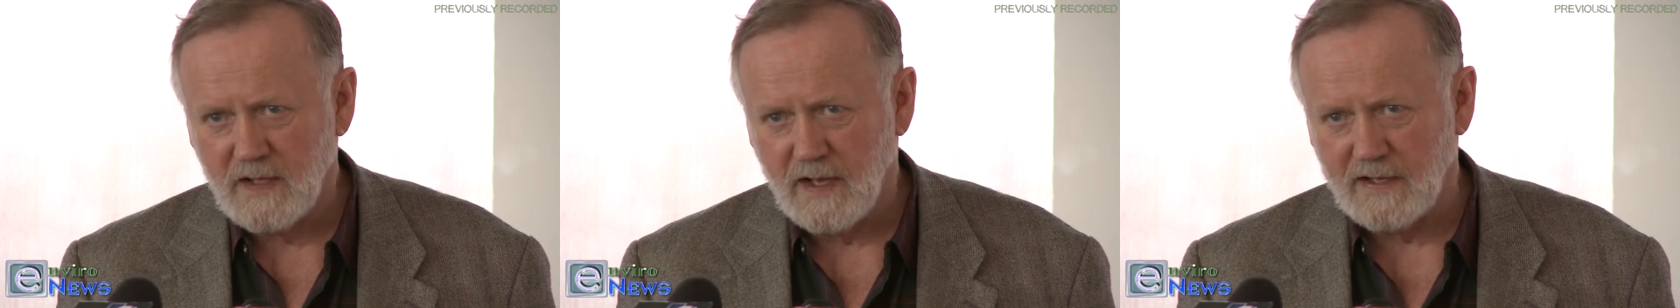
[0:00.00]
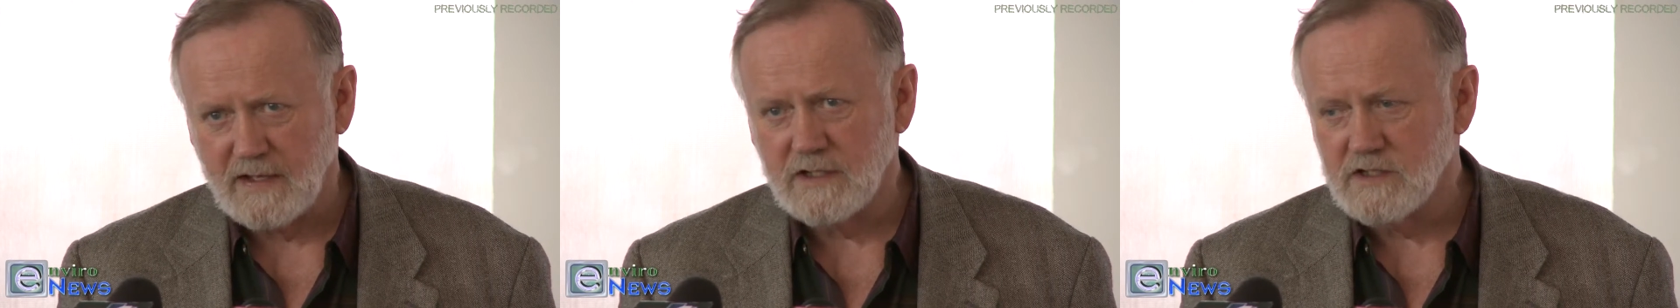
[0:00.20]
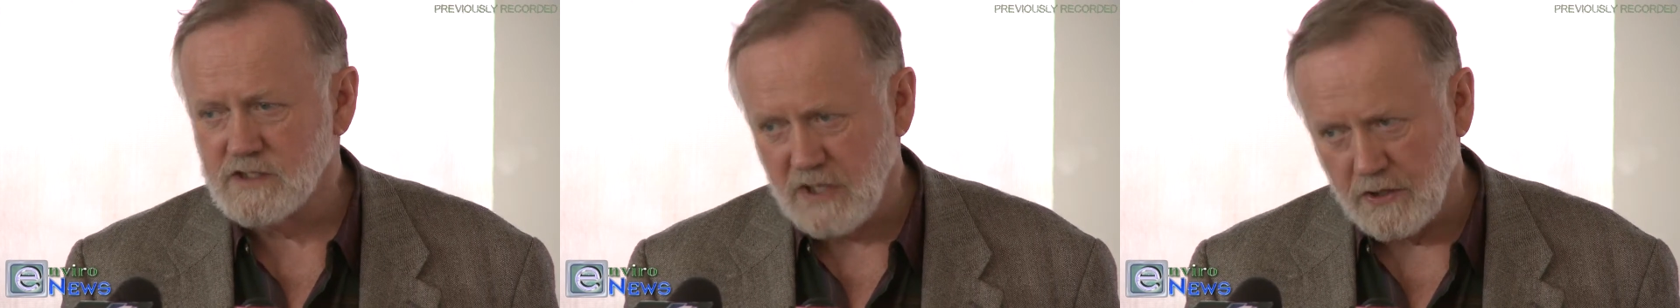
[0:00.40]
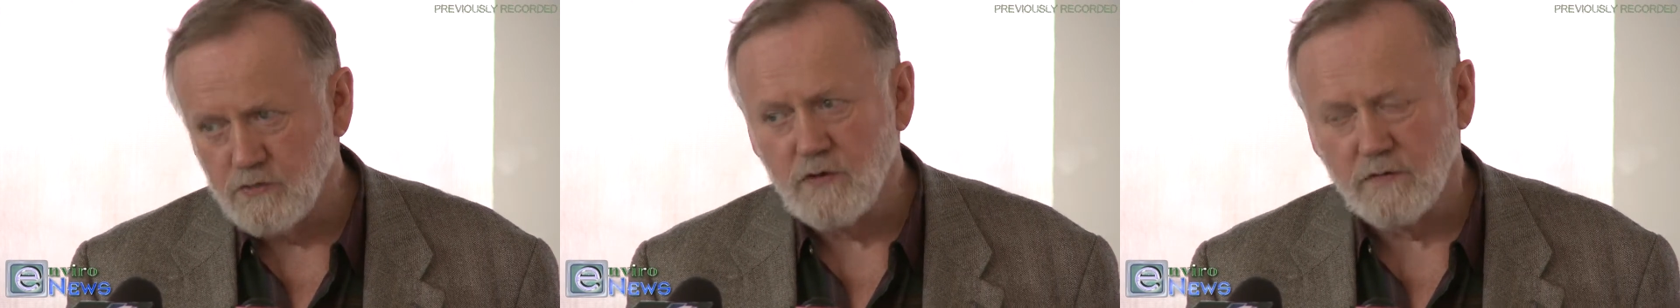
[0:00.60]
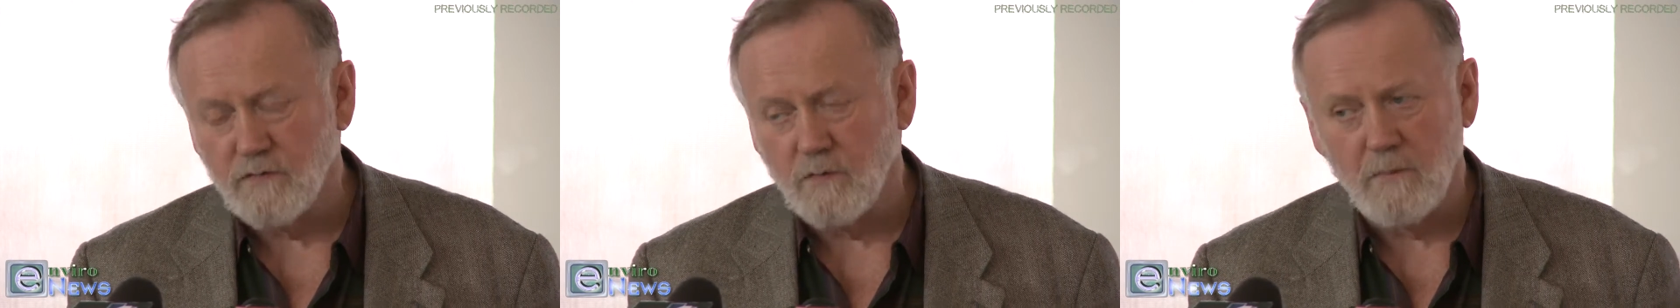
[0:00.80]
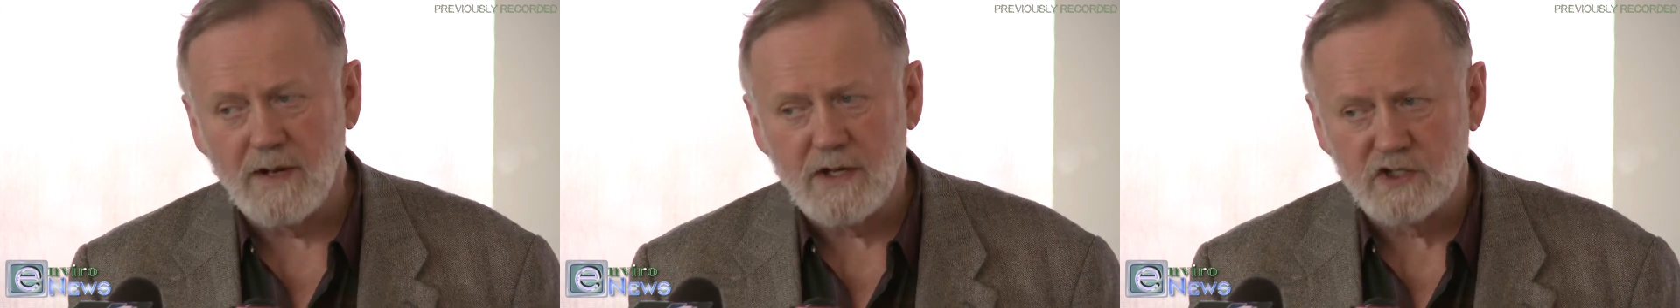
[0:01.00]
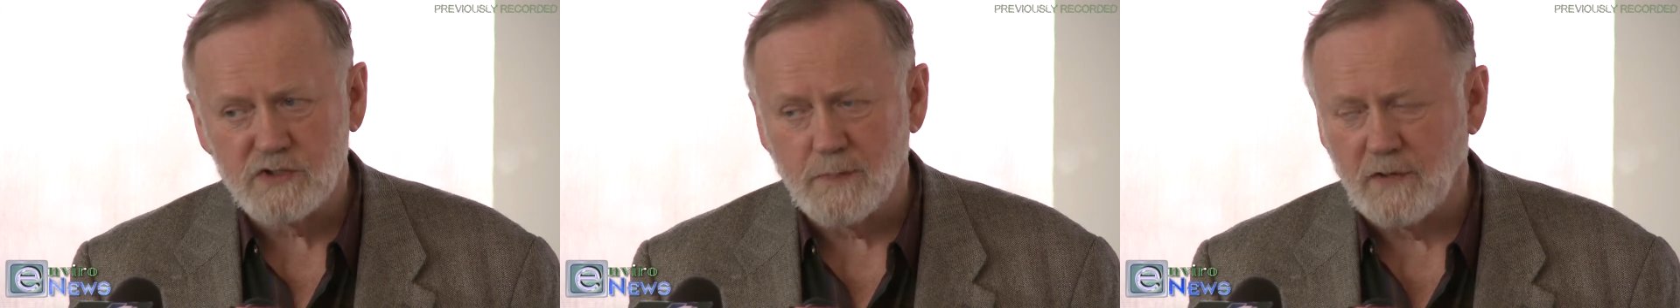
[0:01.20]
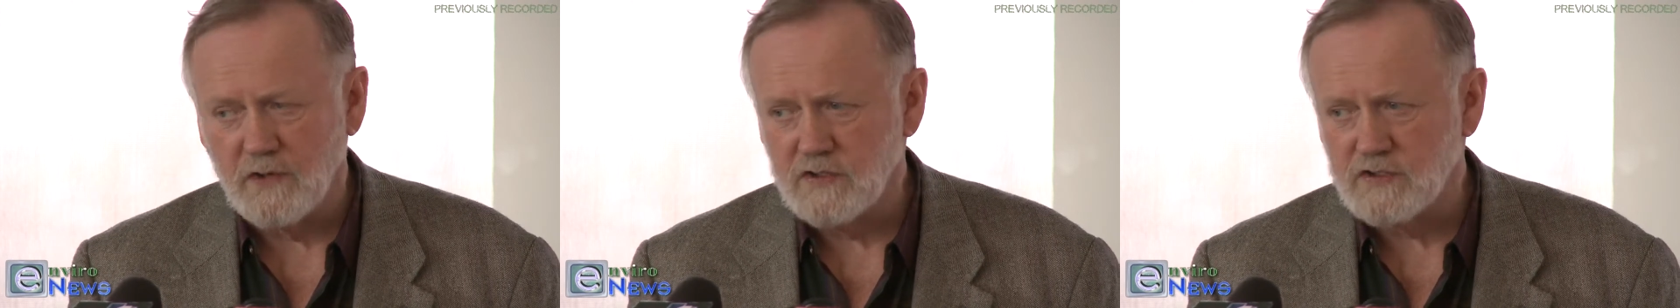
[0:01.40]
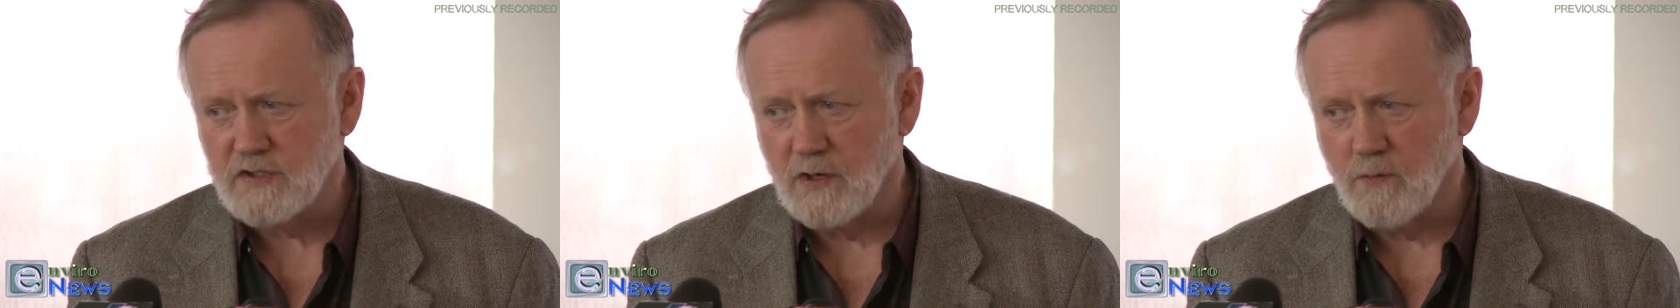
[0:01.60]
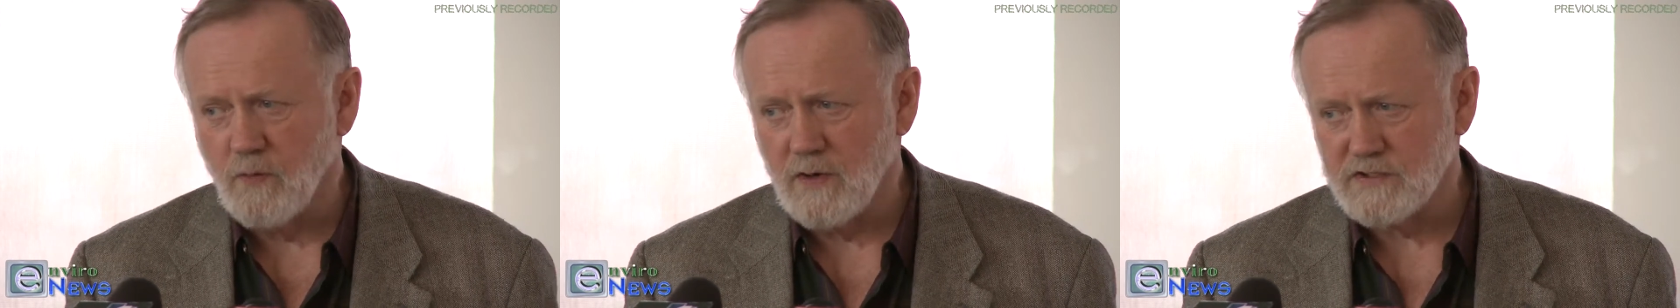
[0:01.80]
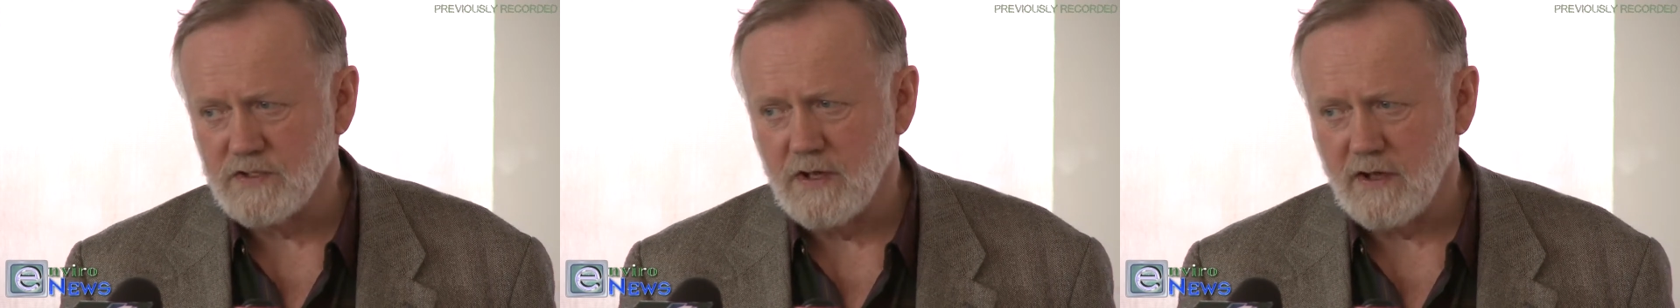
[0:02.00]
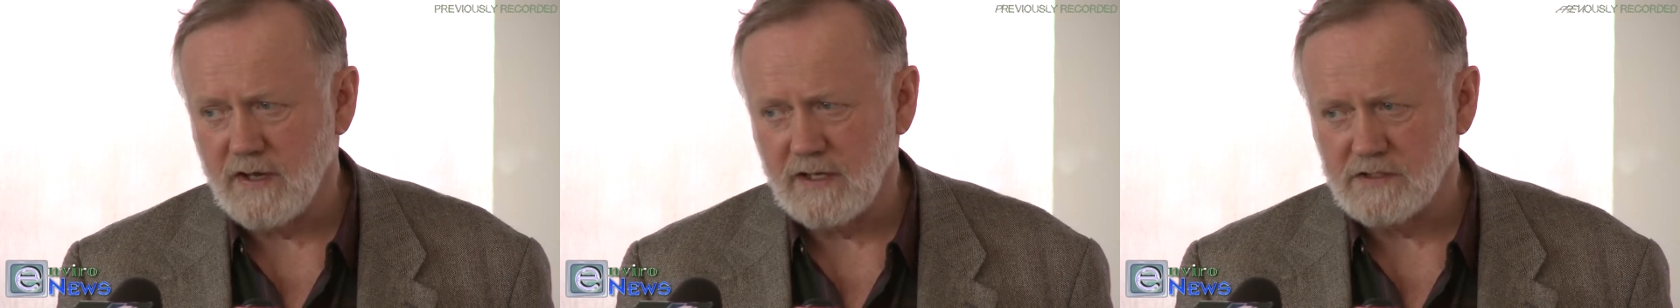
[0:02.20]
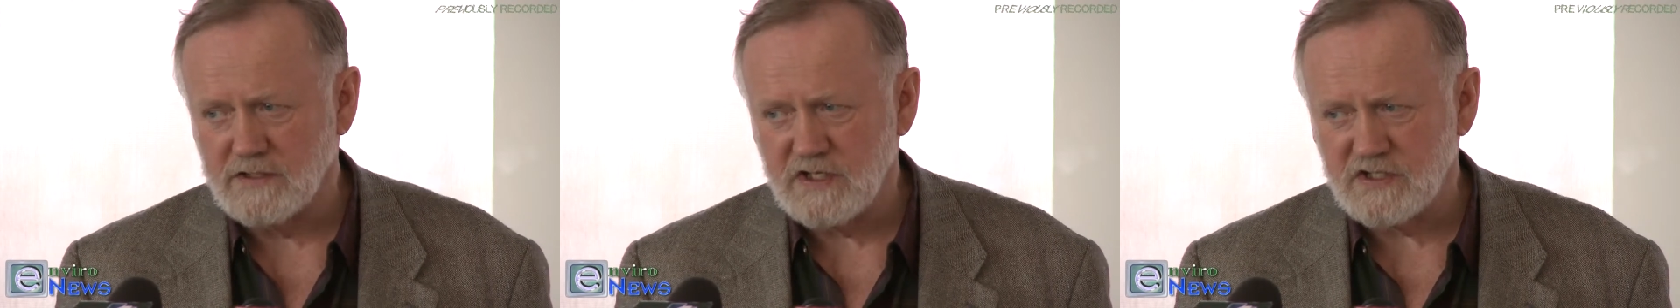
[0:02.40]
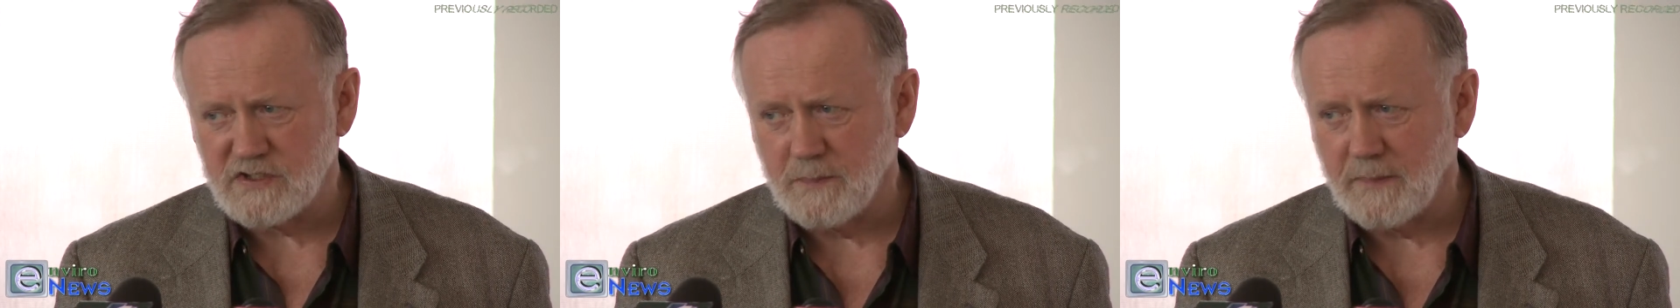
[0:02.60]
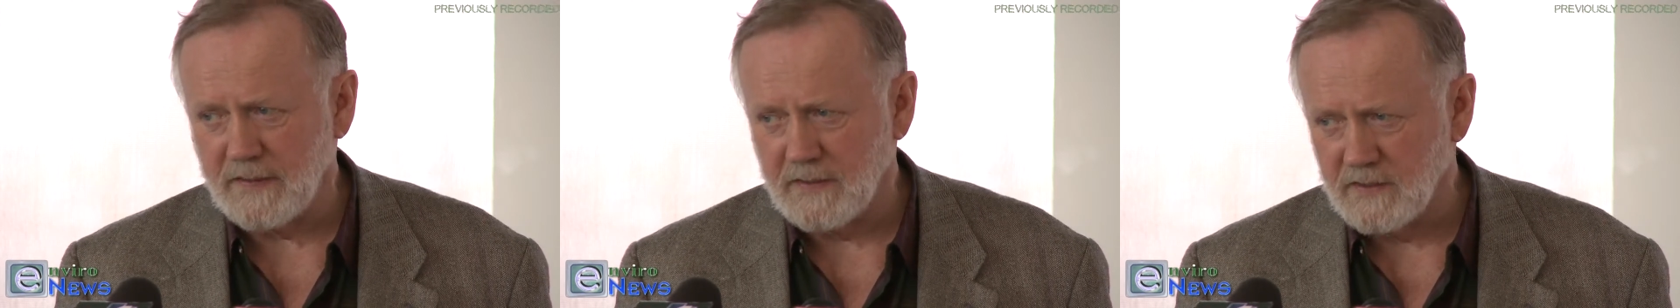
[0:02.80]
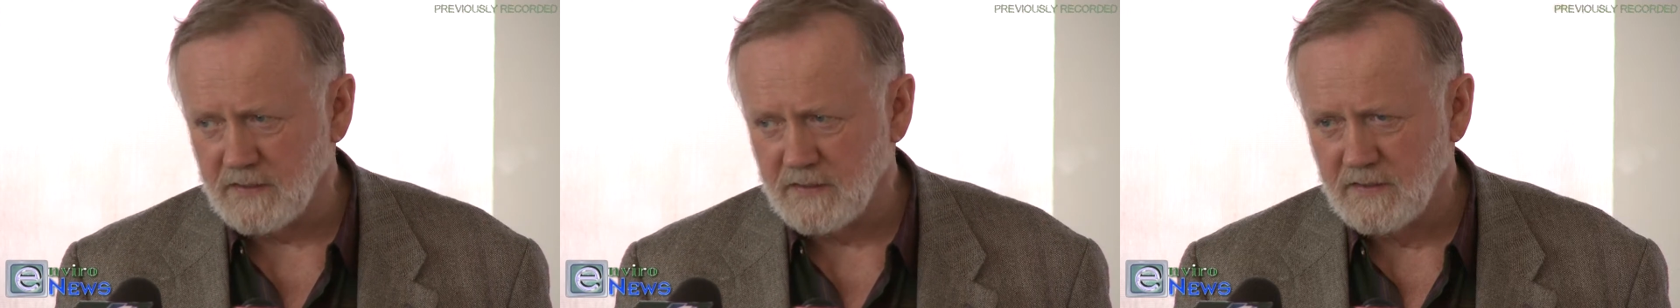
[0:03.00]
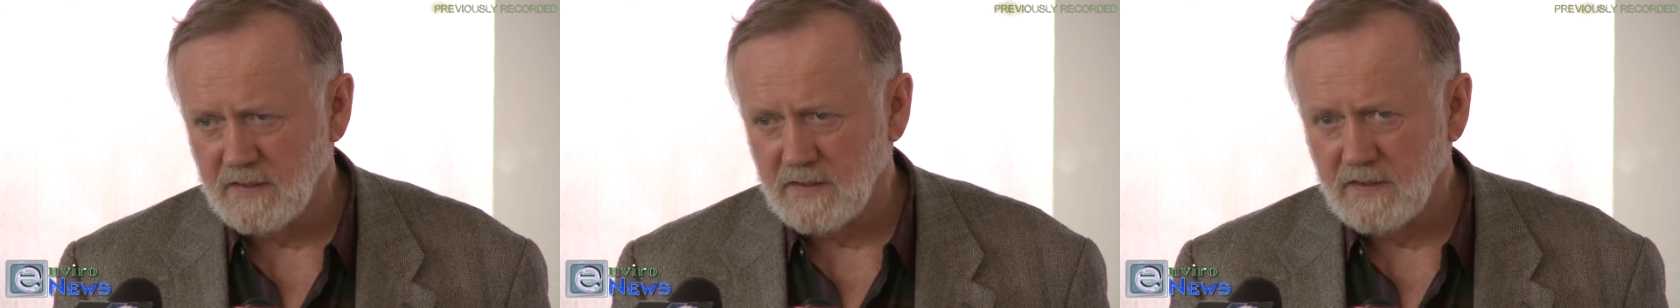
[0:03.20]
I can tell you from my experience that it was not anticipated